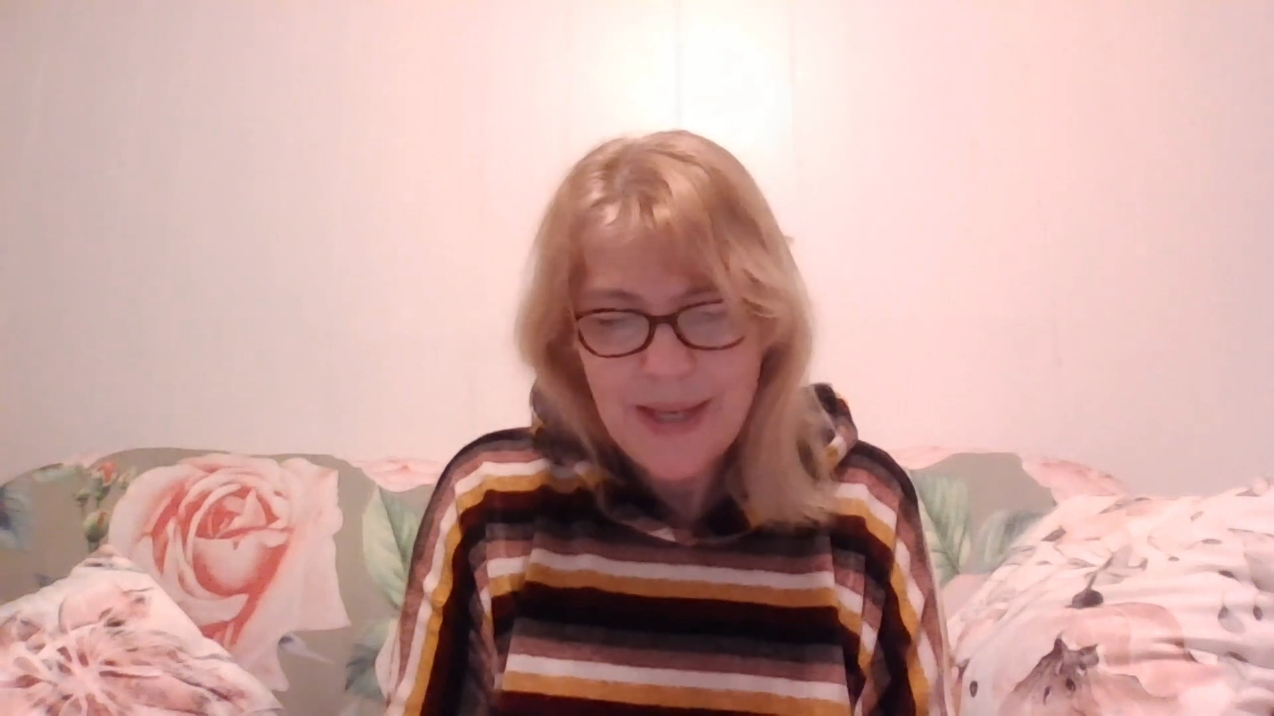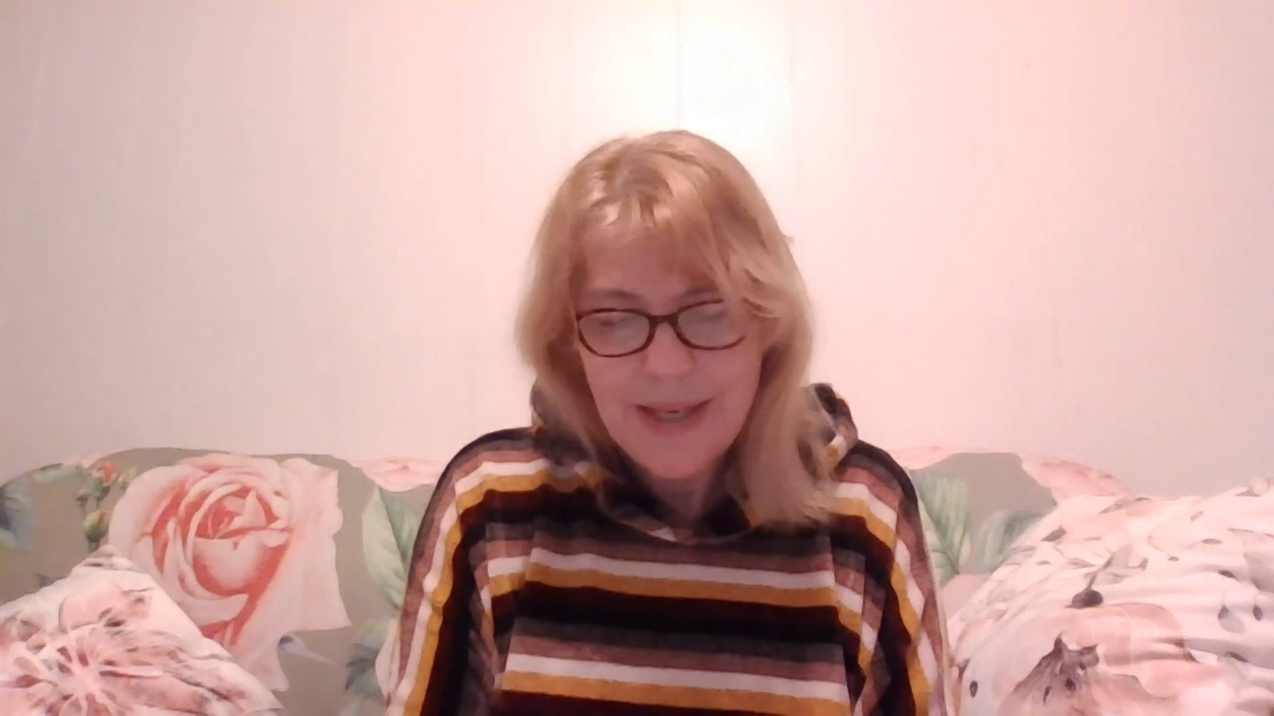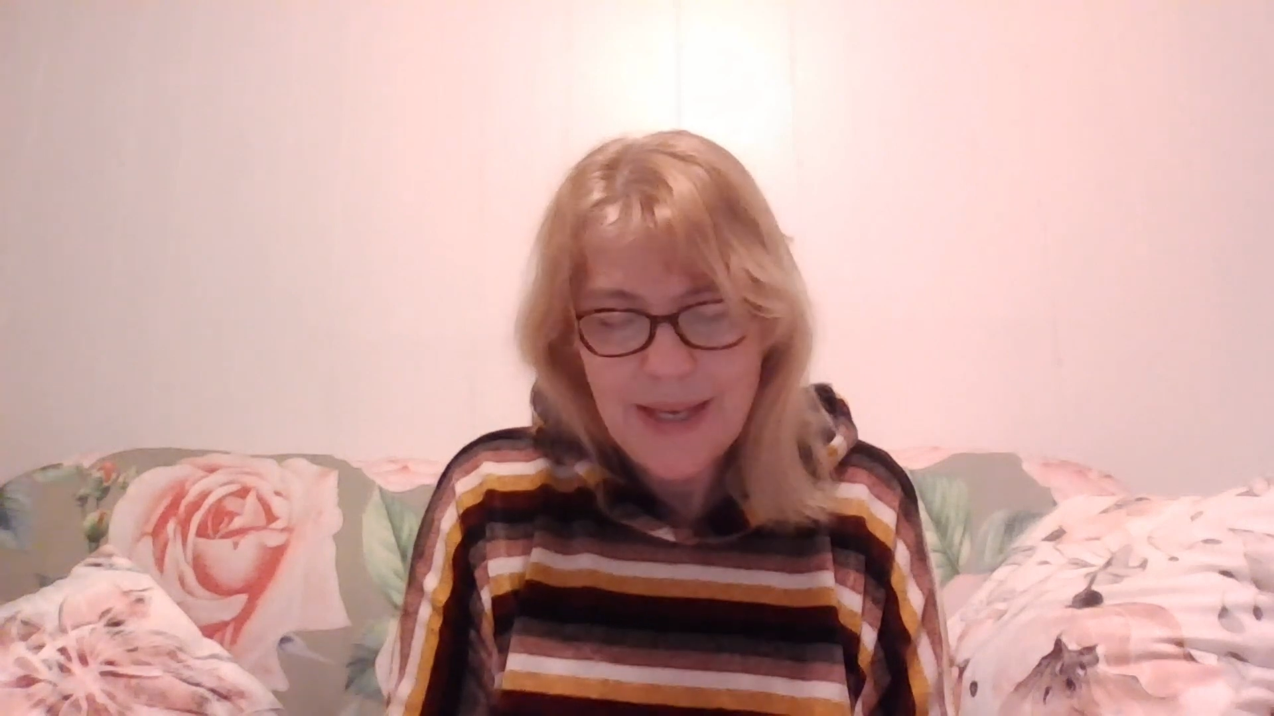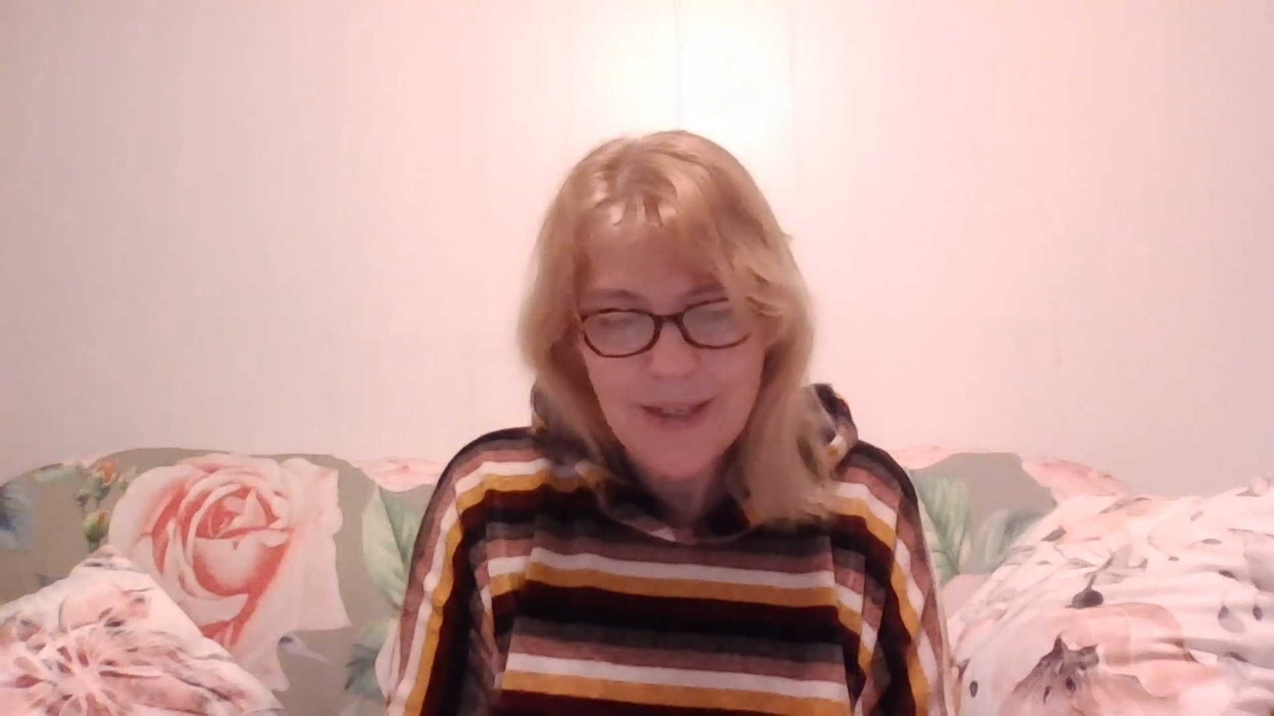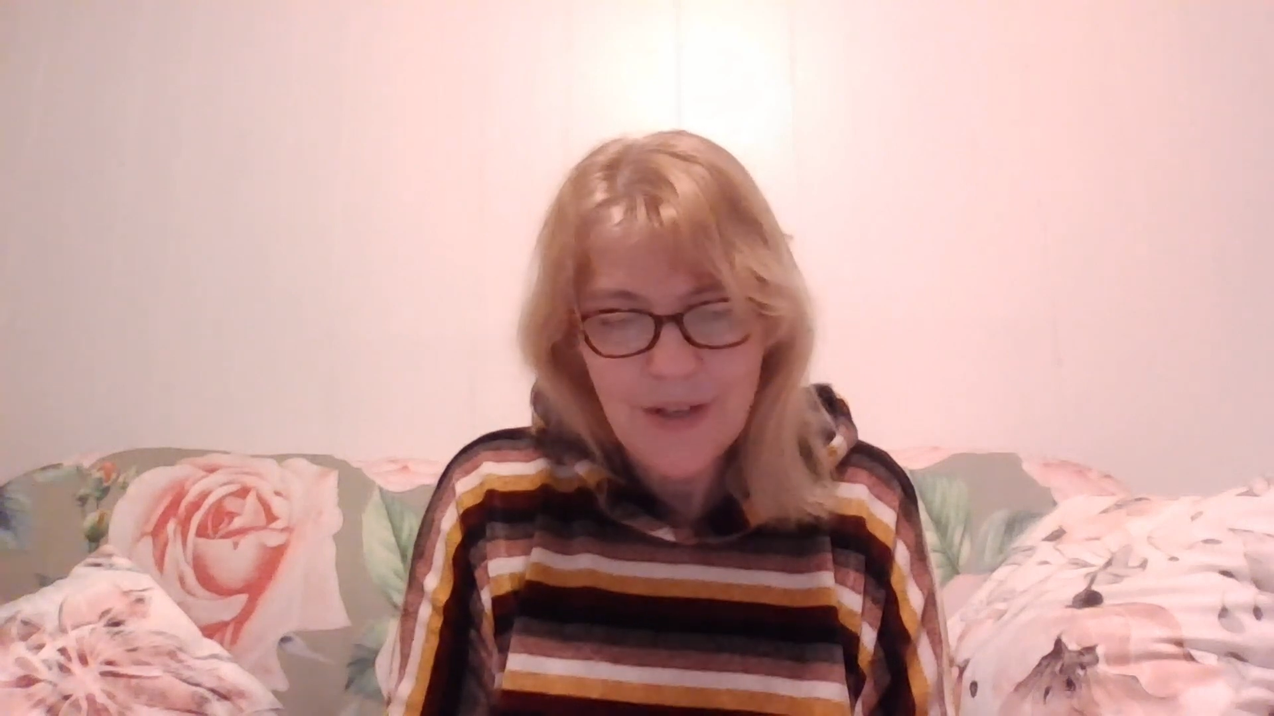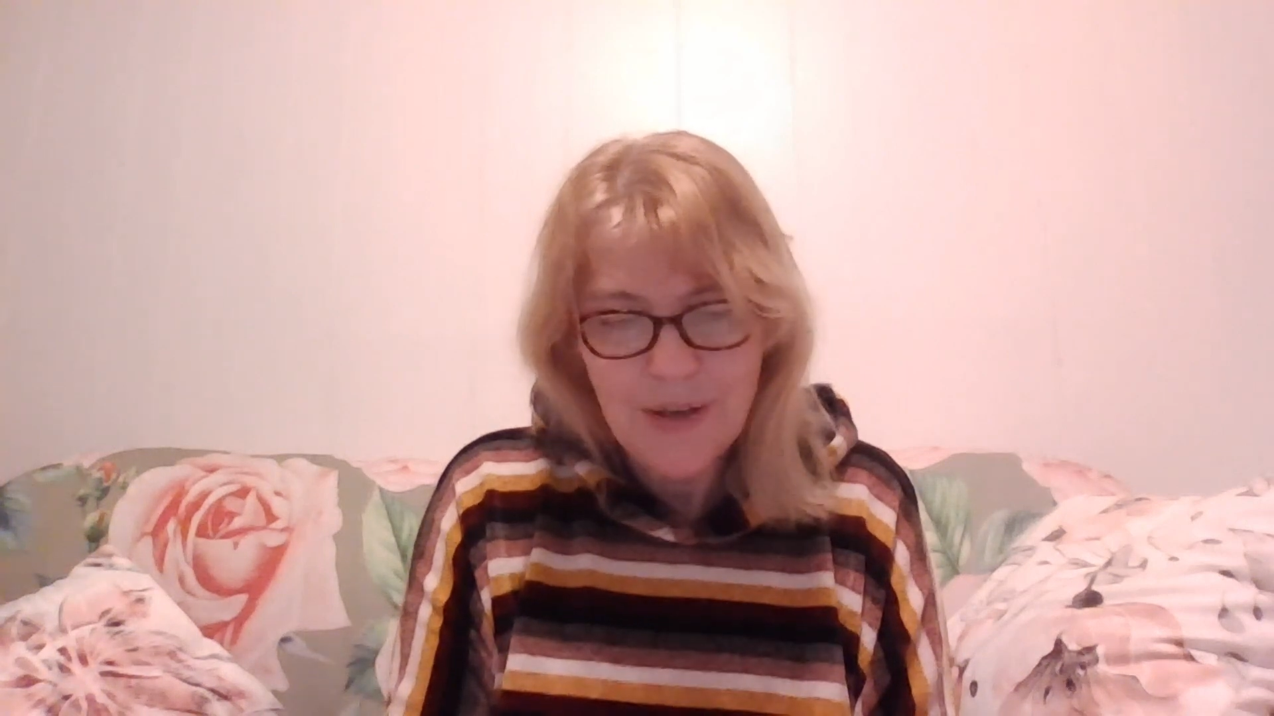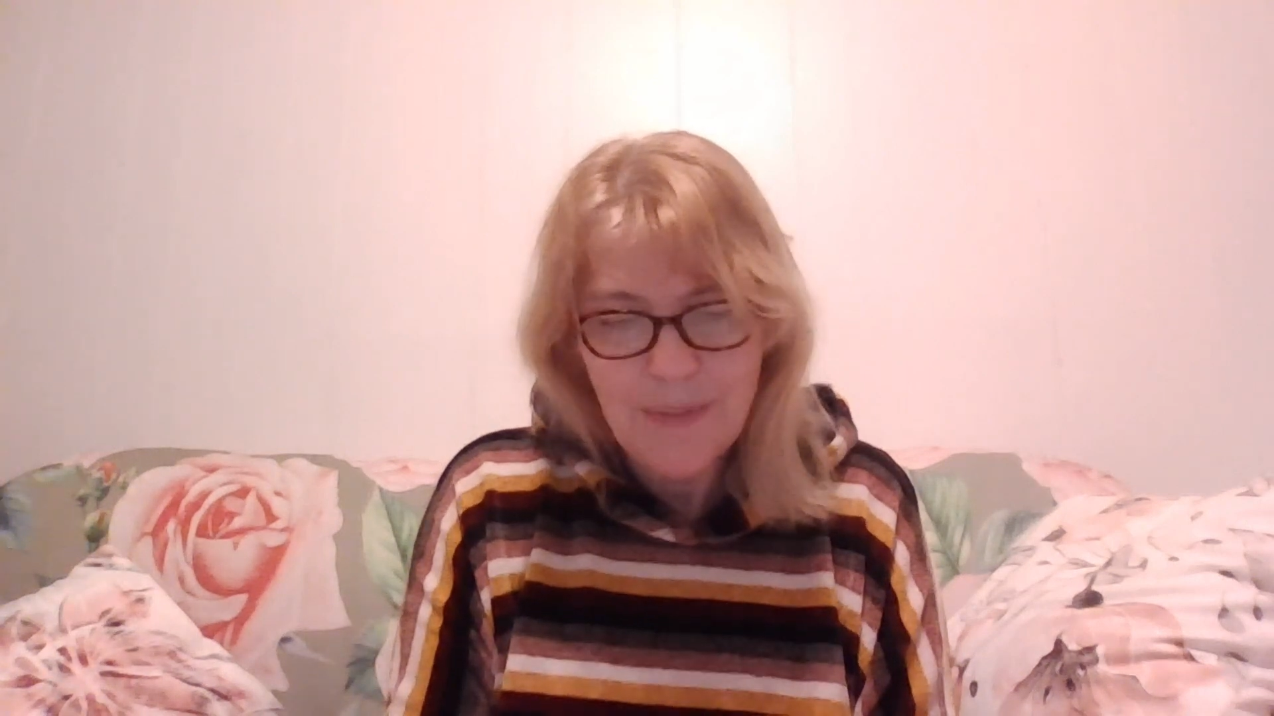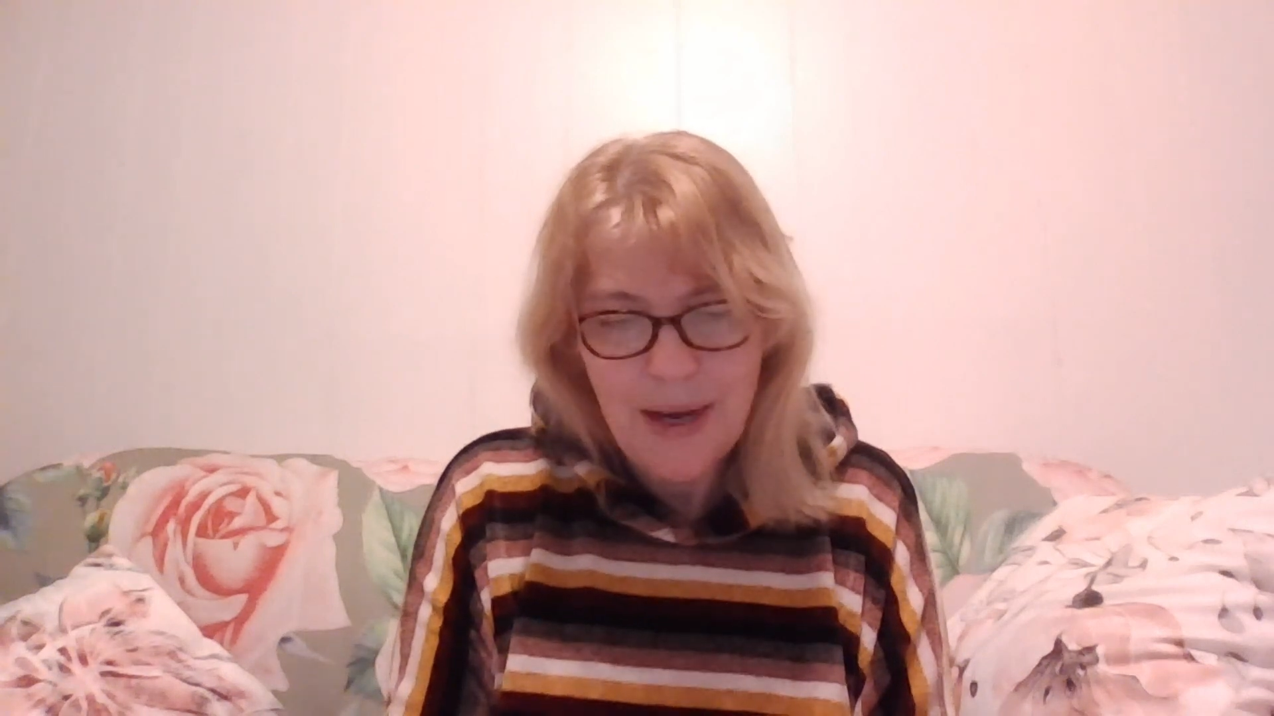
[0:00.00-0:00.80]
Yes, on